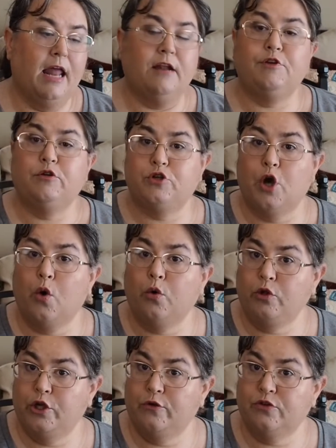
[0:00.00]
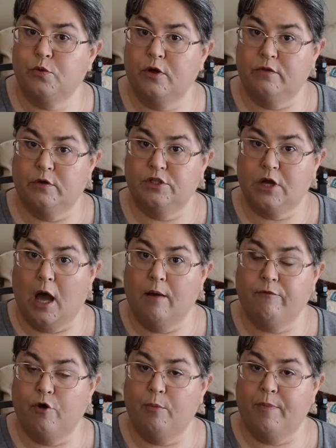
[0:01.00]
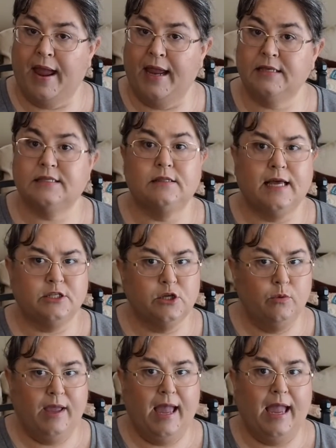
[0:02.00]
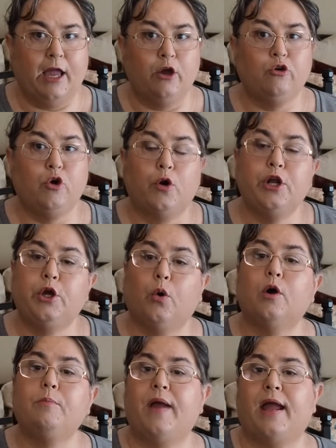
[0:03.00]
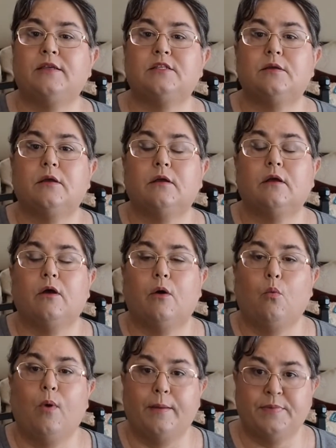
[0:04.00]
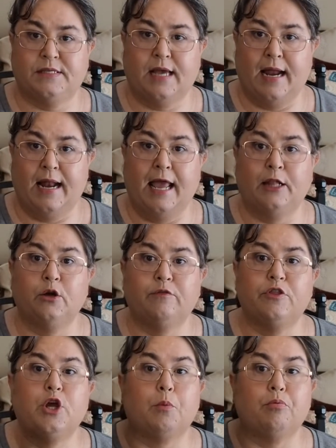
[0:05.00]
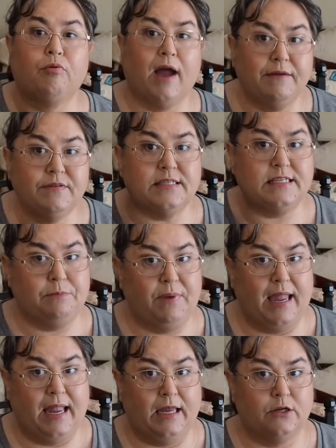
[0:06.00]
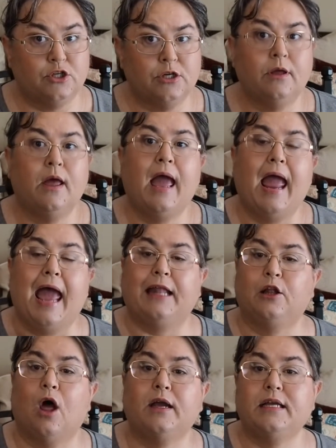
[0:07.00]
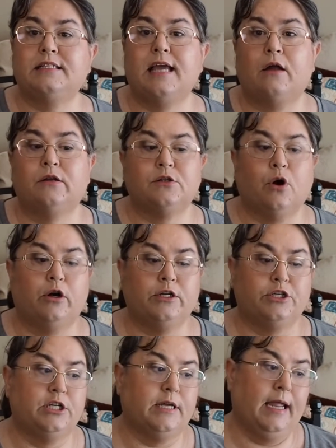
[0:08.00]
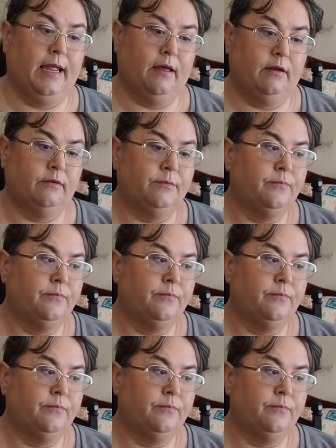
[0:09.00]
And if you don't use one of those top 4 banks, that's okay. Go to your bank's website and look for their privacy page and lock it down as hard as you can.